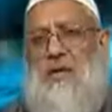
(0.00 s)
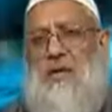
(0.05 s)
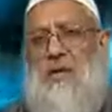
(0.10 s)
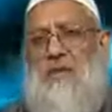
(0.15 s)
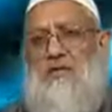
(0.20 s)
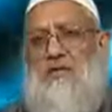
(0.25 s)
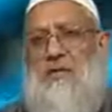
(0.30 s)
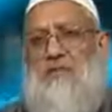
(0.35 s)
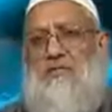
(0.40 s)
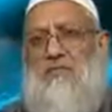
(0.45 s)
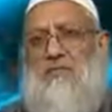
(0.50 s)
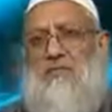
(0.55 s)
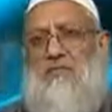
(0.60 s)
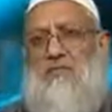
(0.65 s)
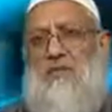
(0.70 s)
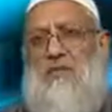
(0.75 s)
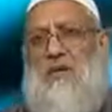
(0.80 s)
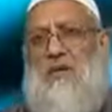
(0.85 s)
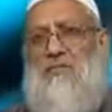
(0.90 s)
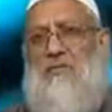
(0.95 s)
And when we
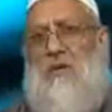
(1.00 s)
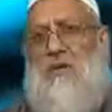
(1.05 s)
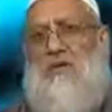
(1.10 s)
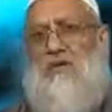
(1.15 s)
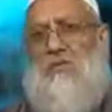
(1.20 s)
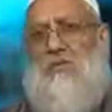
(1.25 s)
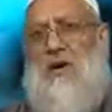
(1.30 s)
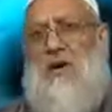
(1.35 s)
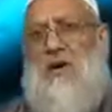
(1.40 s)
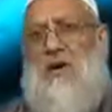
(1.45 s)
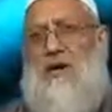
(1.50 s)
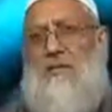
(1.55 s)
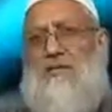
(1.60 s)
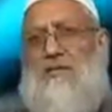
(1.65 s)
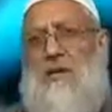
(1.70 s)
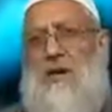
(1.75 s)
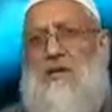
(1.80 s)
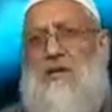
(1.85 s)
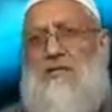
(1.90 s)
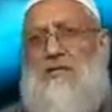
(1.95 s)
speak about
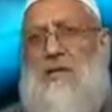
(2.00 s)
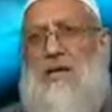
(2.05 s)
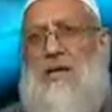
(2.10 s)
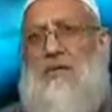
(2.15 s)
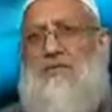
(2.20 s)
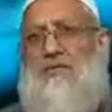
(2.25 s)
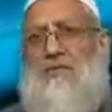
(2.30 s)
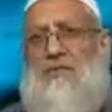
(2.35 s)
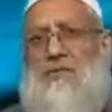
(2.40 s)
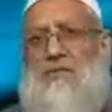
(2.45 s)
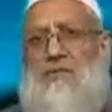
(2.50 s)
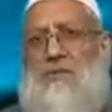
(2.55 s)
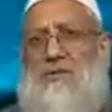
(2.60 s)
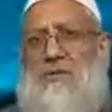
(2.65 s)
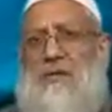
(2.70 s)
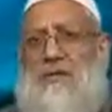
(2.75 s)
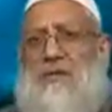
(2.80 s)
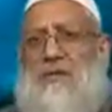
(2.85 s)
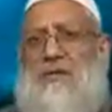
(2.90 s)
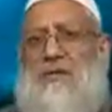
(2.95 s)
past and
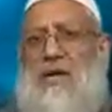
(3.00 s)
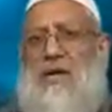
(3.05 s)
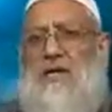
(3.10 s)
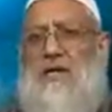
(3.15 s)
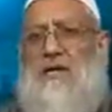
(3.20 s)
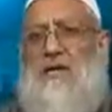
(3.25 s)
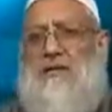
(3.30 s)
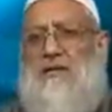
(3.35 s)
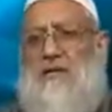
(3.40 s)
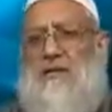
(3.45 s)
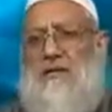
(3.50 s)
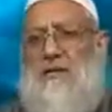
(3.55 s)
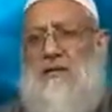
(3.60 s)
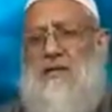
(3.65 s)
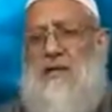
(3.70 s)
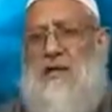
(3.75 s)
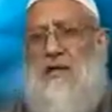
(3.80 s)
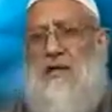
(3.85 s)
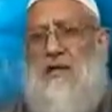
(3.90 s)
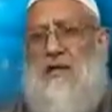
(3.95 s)
future, that is
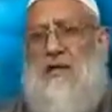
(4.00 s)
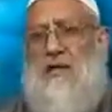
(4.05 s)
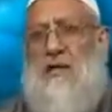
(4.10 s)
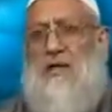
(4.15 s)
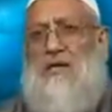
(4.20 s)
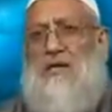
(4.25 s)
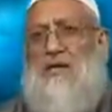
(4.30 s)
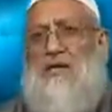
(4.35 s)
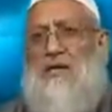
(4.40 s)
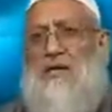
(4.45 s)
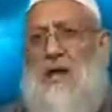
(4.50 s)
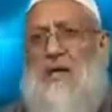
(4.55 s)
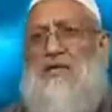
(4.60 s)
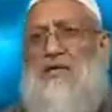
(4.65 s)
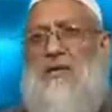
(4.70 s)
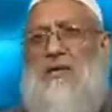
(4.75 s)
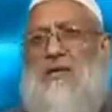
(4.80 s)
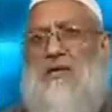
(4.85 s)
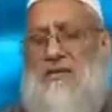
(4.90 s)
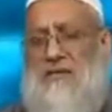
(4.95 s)
according to
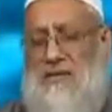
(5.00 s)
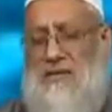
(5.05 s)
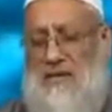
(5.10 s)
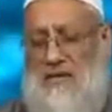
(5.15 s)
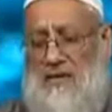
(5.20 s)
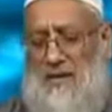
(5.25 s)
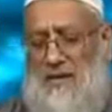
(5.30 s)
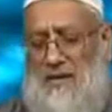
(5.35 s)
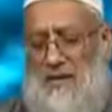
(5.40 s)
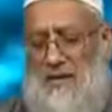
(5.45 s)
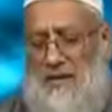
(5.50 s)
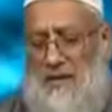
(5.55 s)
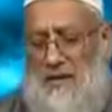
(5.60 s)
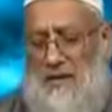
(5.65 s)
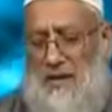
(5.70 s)
our understanding.